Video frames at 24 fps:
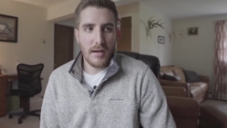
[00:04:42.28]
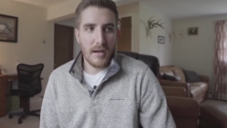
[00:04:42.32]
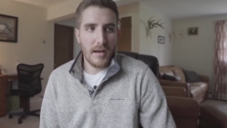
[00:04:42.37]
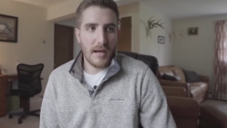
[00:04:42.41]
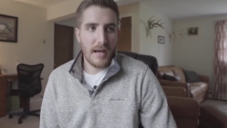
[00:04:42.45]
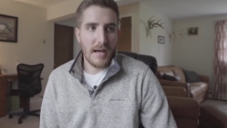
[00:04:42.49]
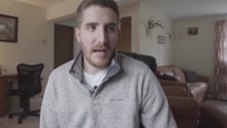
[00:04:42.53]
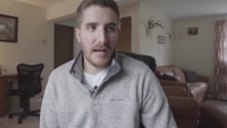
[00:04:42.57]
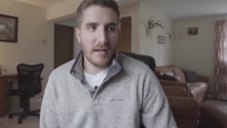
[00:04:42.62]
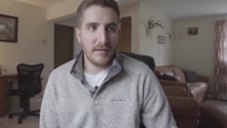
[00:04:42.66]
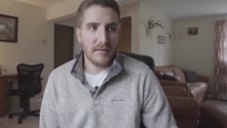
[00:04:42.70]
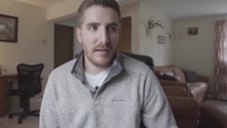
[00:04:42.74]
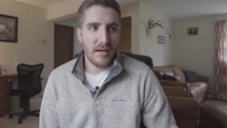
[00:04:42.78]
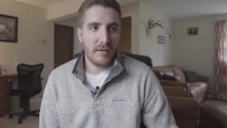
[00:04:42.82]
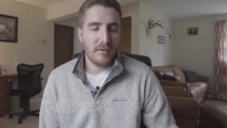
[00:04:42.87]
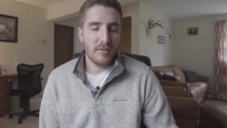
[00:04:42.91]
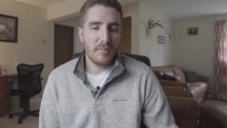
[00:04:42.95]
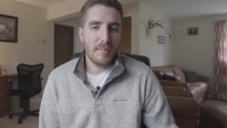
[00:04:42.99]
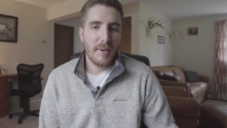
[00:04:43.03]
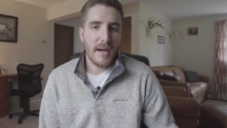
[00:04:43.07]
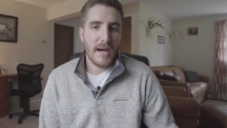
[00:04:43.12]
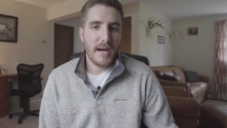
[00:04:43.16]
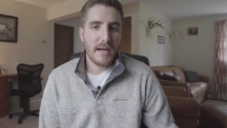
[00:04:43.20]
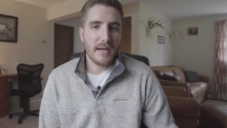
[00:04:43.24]
as I was
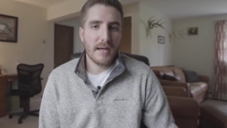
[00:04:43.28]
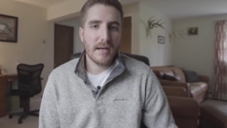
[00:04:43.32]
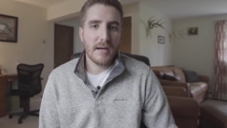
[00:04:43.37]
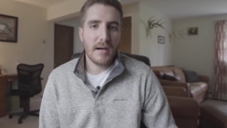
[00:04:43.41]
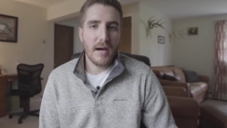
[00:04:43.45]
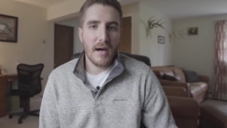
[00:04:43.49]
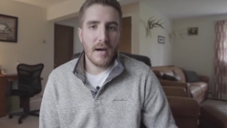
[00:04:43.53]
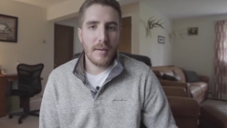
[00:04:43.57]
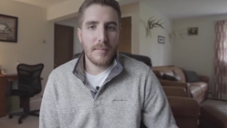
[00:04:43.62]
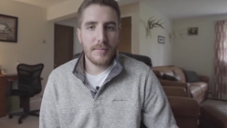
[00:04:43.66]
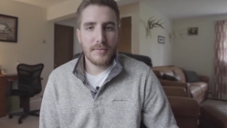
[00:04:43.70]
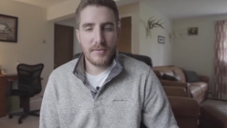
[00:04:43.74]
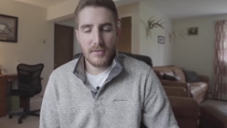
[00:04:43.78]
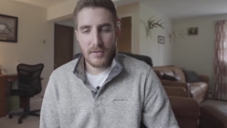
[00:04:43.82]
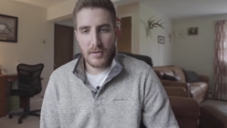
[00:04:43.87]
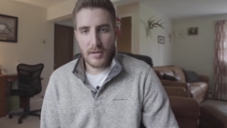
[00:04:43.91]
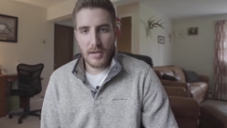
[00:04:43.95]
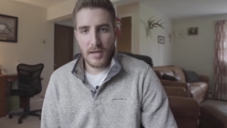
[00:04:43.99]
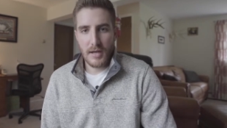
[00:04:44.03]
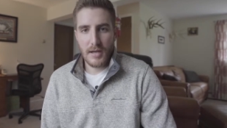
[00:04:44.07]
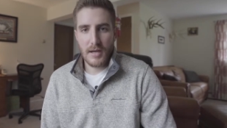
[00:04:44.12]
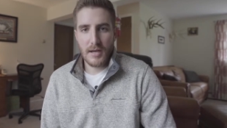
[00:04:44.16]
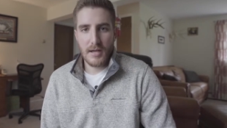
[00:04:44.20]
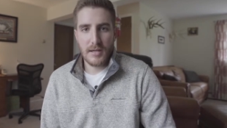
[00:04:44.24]
packing up, so I
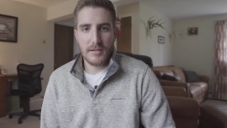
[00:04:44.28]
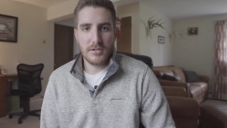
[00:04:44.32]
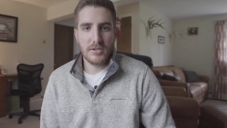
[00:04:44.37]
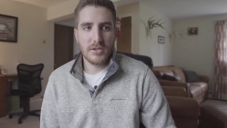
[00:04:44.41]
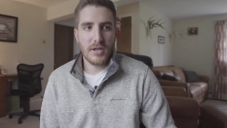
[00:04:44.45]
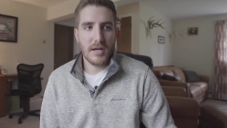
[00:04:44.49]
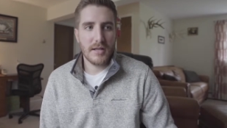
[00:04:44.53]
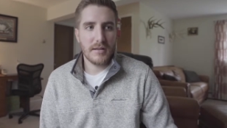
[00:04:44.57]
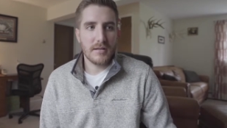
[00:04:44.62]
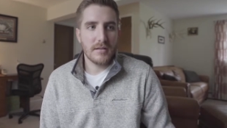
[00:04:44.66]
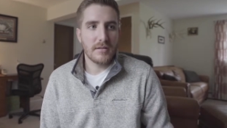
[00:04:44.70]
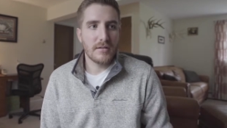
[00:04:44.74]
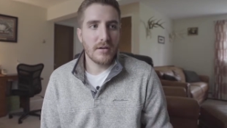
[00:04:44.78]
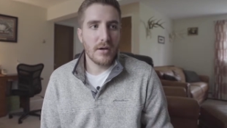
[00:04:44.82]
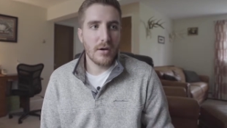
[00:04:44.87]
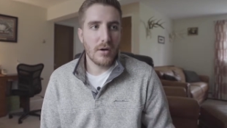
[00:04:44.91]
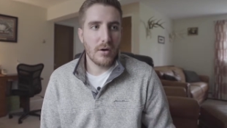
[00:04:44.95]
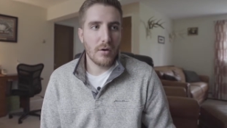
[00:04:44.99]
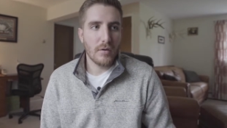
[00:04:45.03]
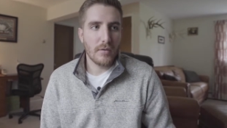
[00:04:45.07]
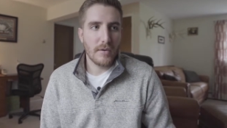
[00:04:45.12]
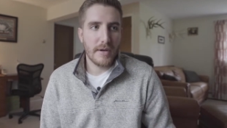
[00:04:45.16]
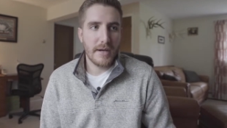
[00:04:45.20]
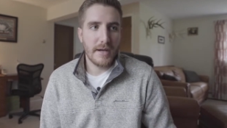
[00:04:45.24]
had shot the
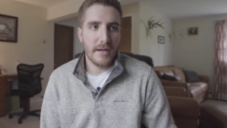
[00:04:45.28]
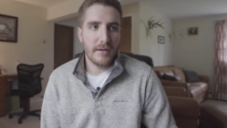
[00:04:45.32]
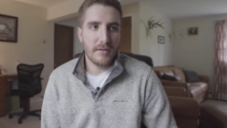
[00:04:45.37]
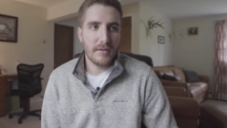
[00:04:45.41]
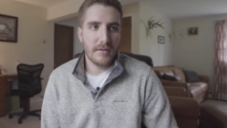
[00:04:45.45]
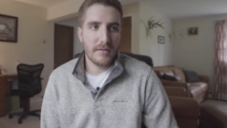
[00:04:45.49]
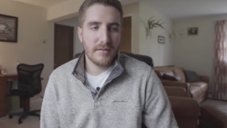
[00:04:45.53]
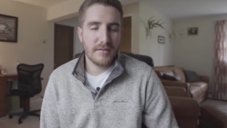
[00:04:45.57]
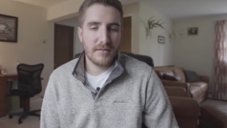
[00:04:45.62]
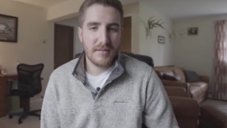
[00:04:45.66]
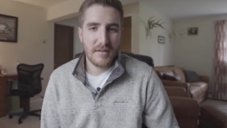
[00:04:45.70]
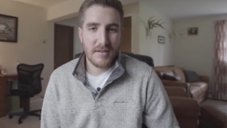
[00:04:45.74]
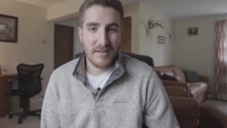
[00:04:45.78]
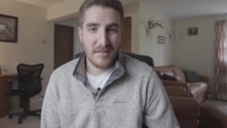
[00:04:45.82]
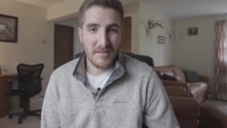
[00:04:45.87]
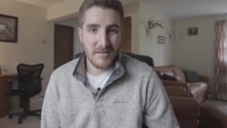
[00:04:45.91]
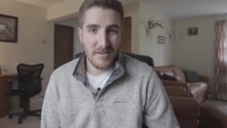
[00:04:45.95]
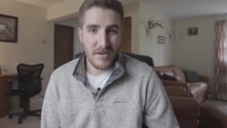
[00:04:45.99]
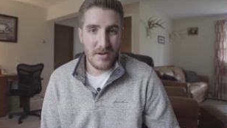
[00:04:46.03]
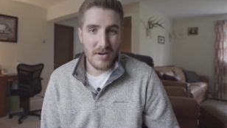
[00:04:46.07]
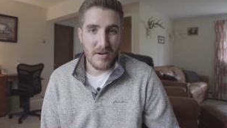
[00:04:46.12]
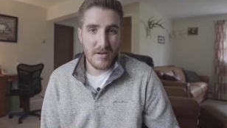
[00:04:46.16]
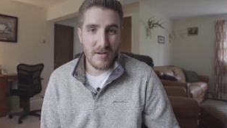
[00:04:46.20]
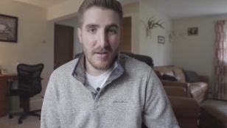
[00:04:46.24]
doe around
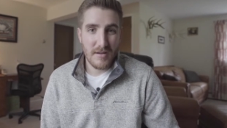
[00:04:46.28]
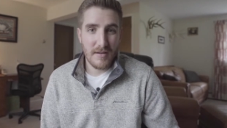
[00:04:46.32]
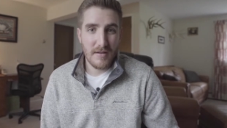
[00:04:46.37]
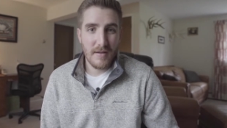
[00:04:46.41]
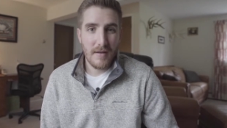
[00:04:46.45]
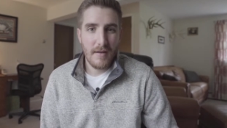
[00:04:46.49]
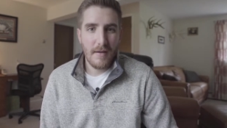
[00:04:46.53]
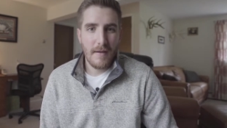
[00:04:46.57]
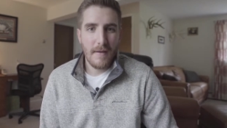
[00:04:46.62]
6:30.